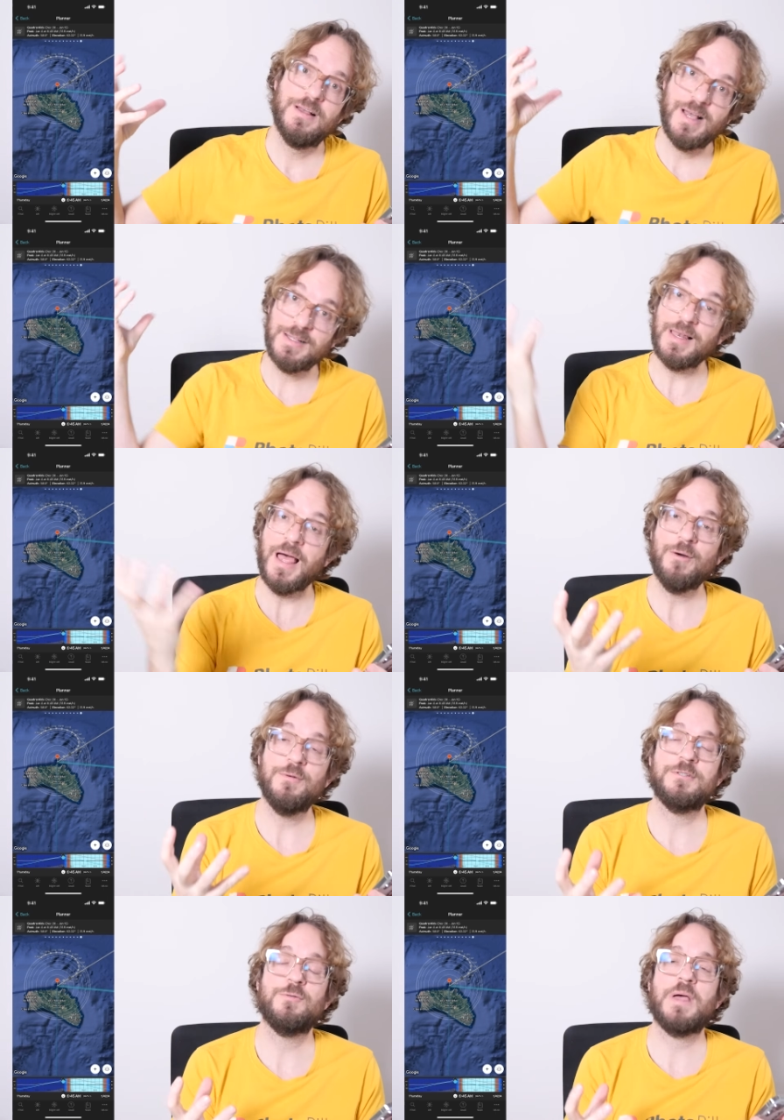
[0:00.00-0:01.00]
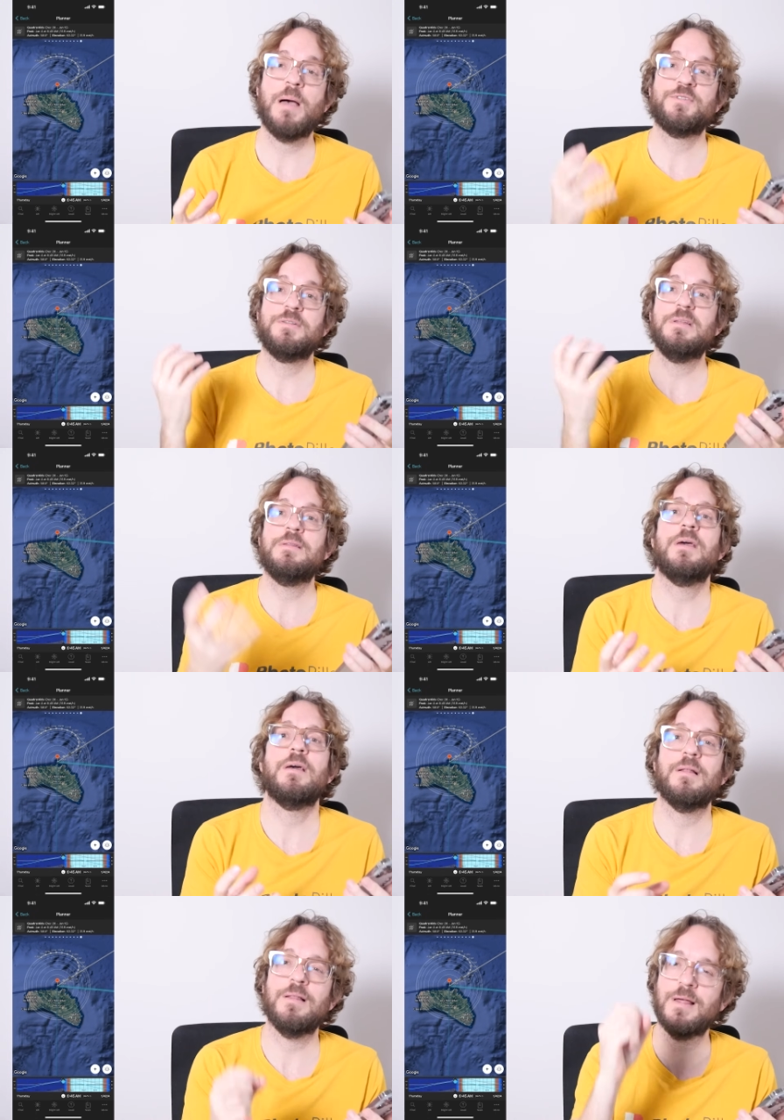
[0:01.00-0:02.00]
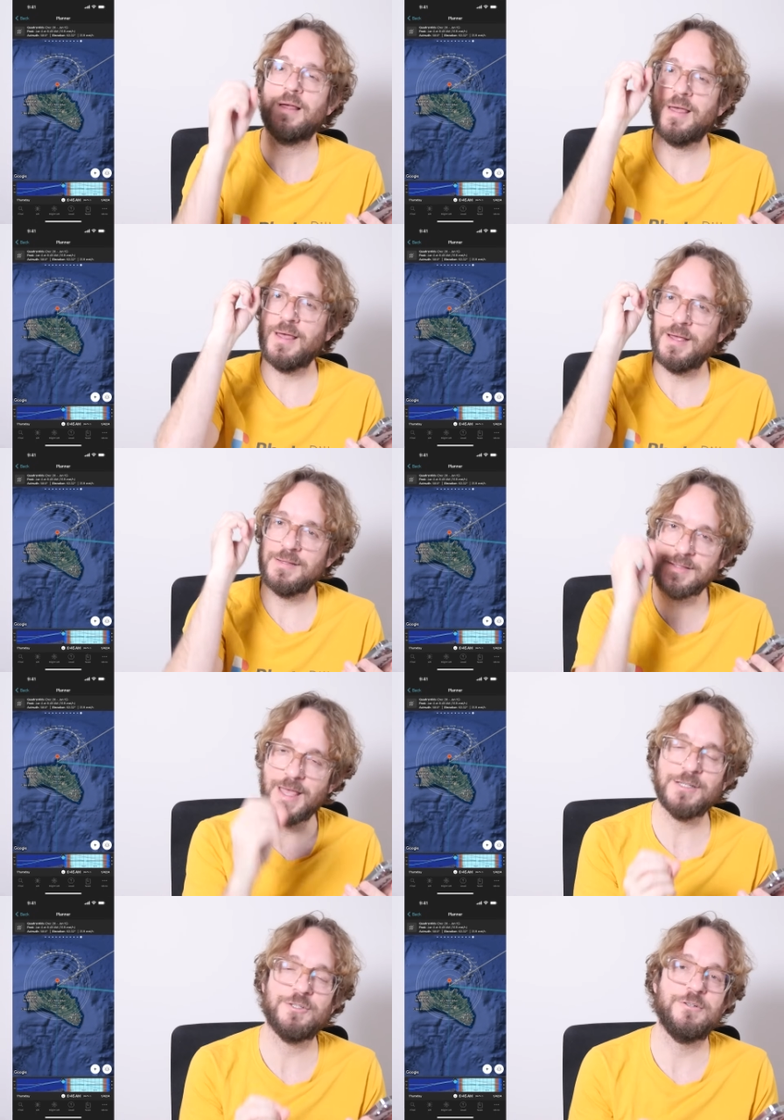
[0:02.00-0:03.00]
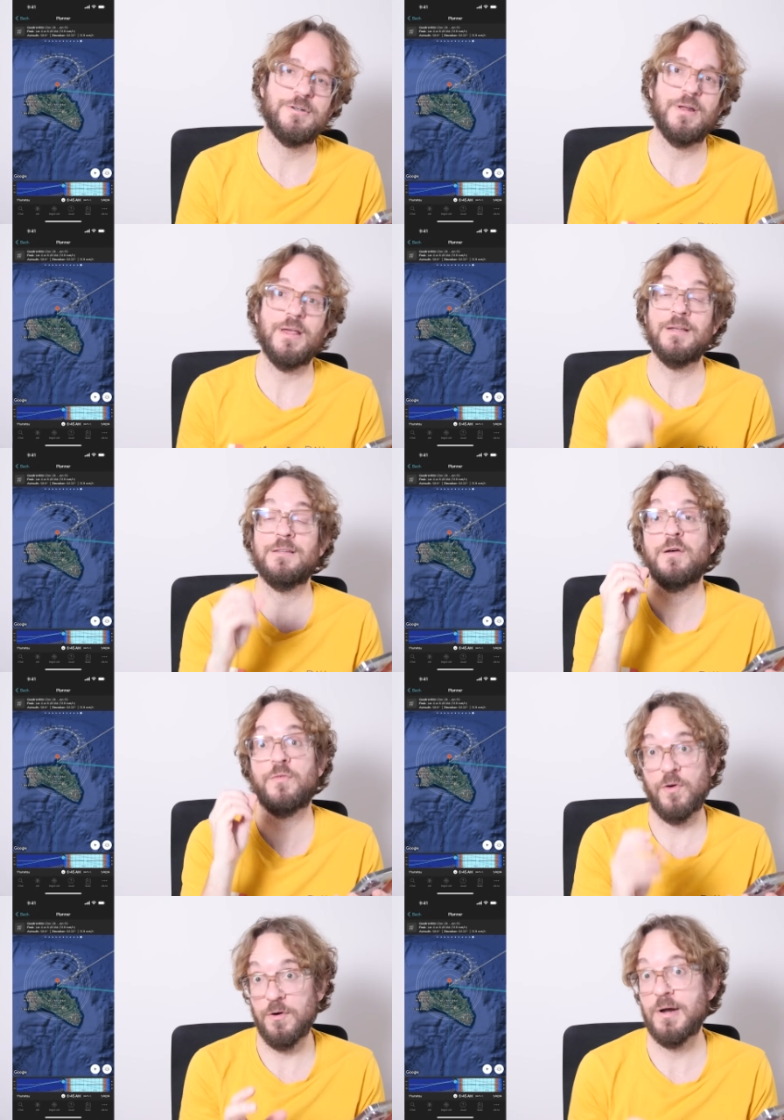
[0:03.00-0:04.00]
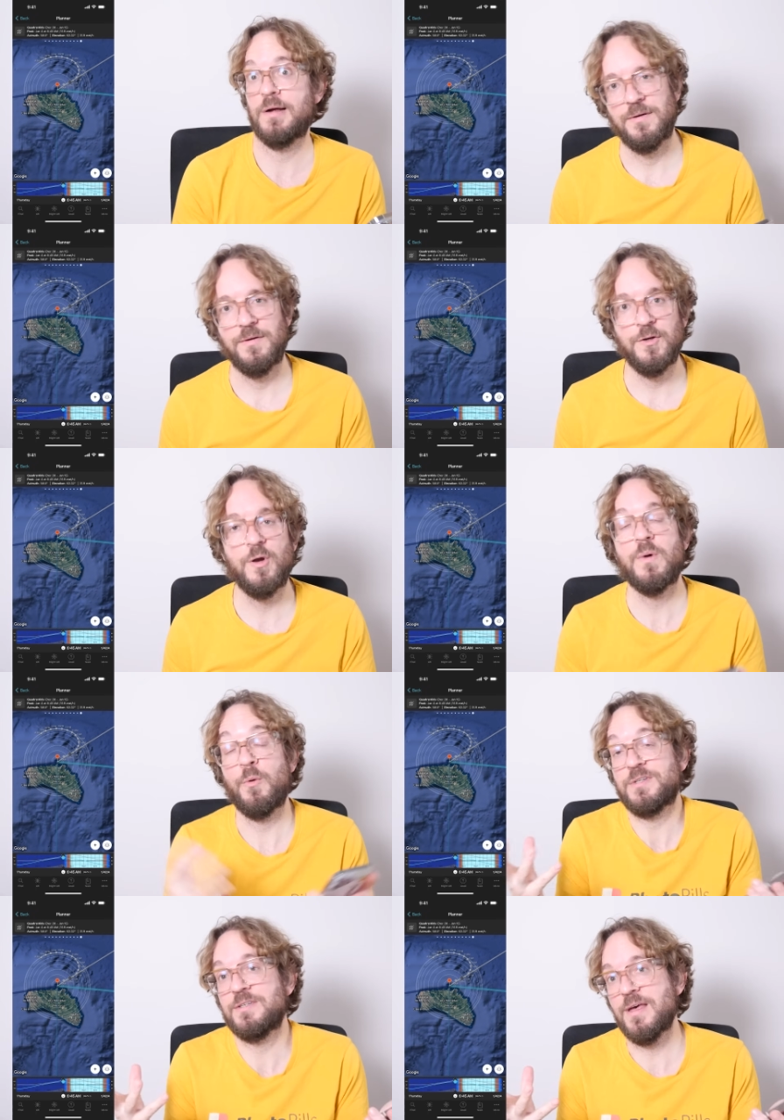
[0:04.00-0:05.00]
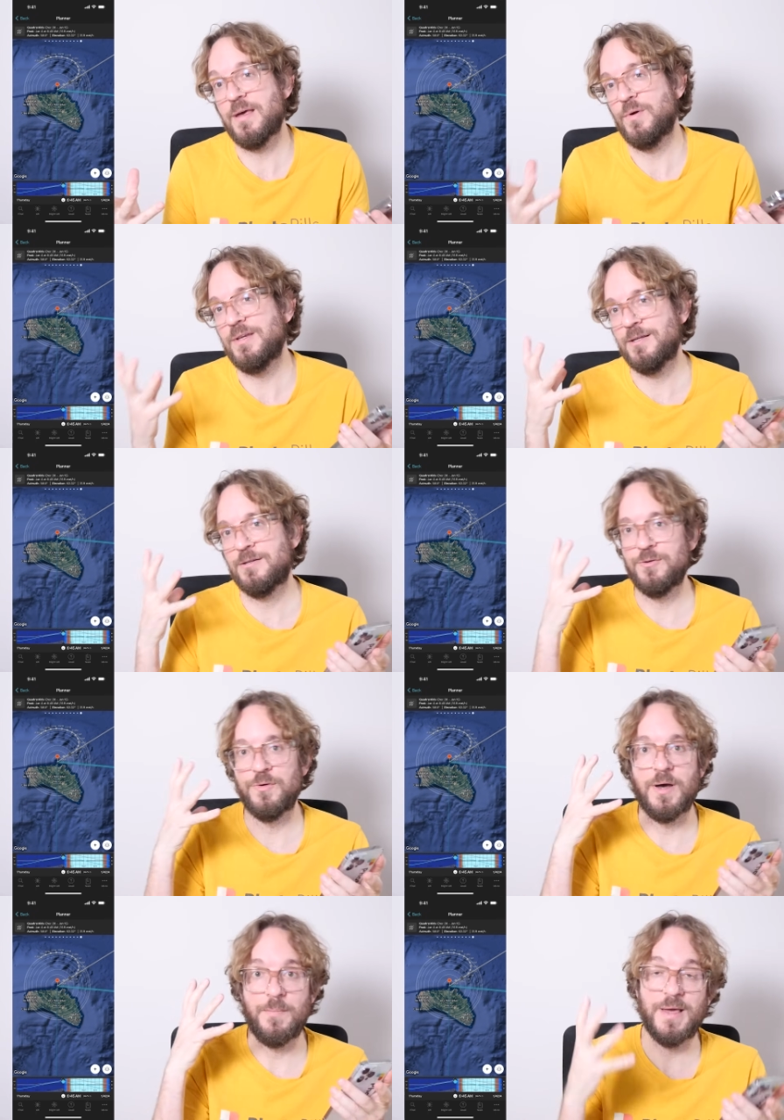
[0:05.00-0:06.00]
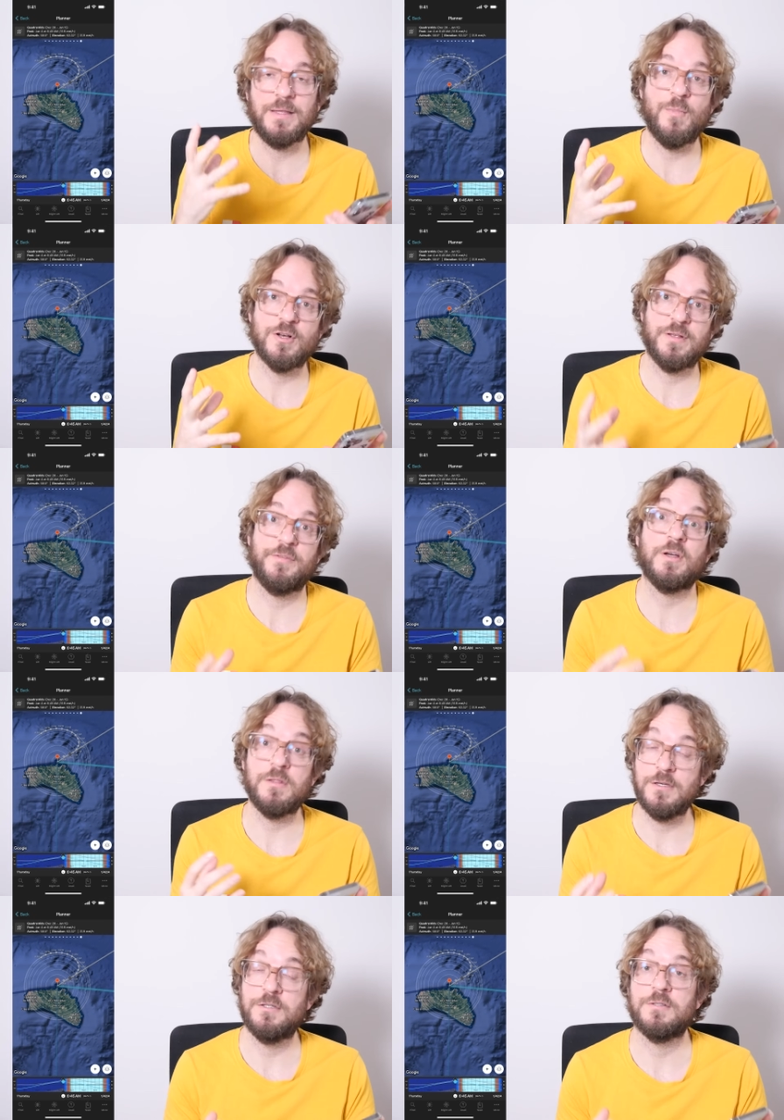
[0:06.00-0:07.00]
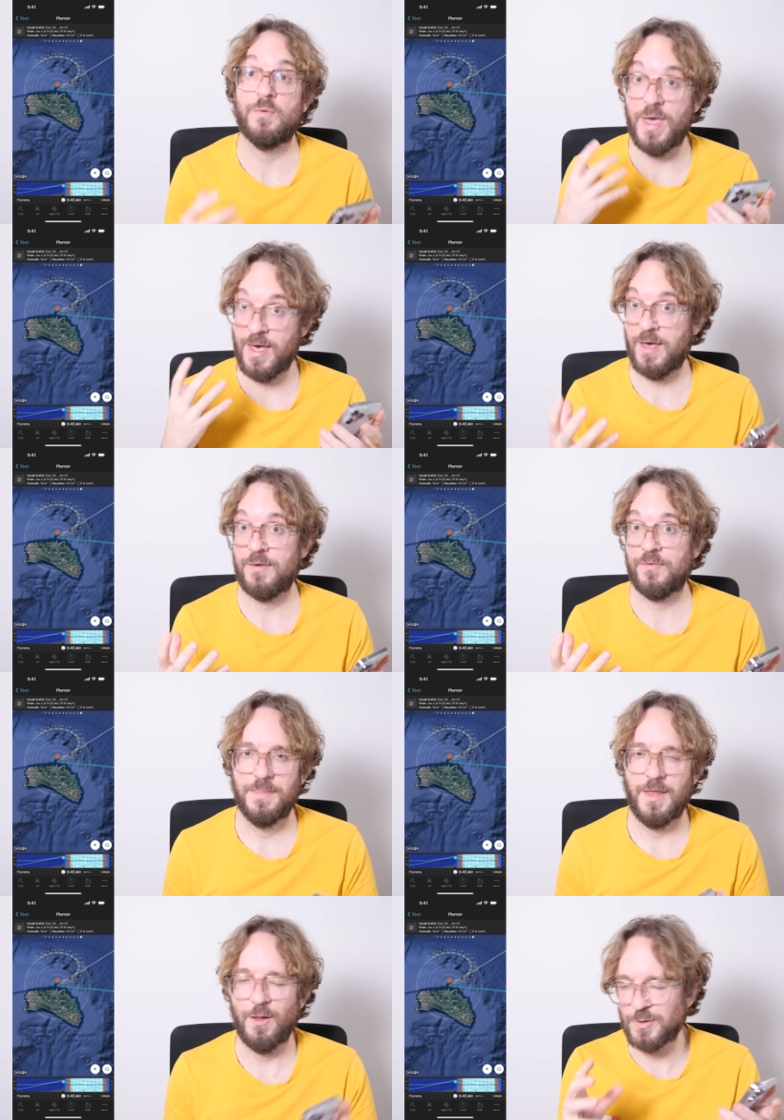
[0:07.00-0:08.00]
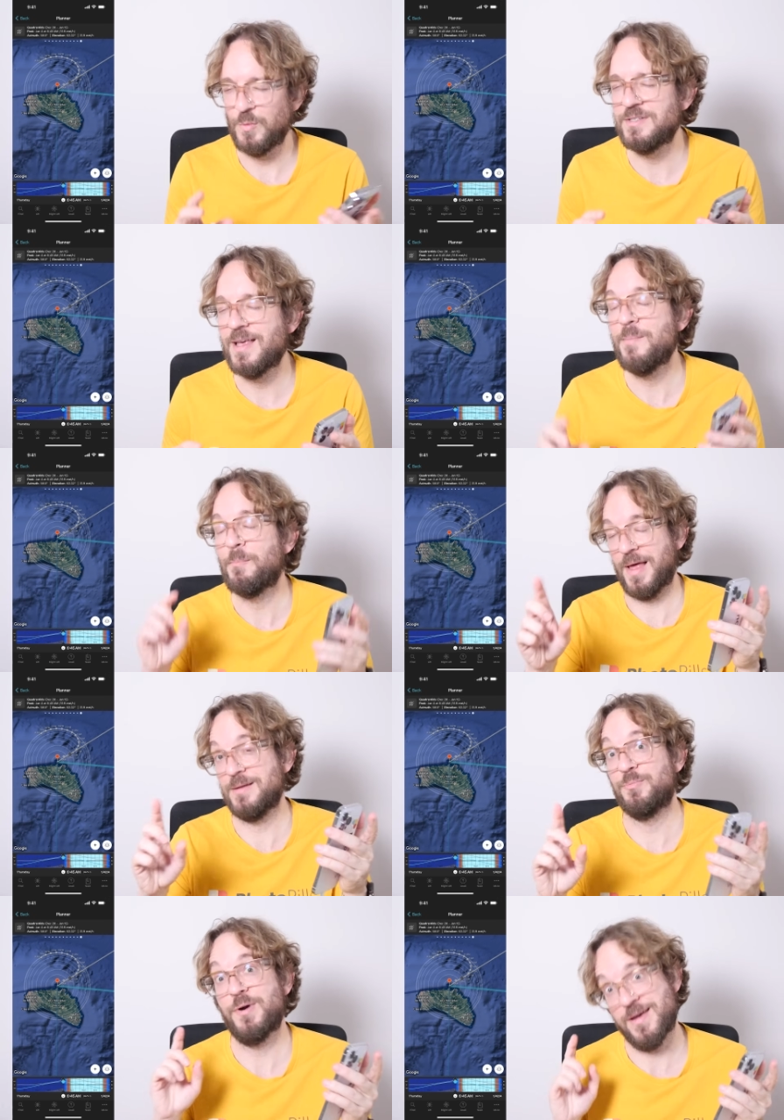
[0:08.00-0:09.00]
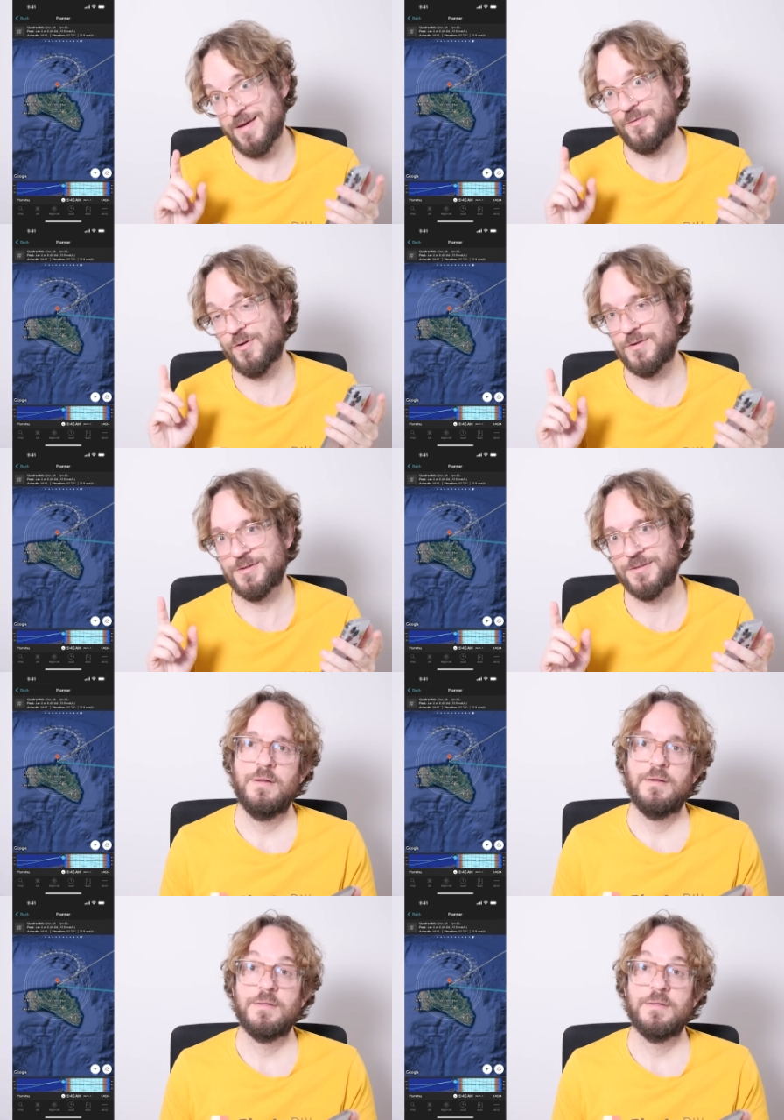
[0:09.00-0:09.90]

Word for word: that allows us to capture detail and texture in the foreground. You know what we say, we need to make the most of the conditions we have. And also we say plan and pray, of course.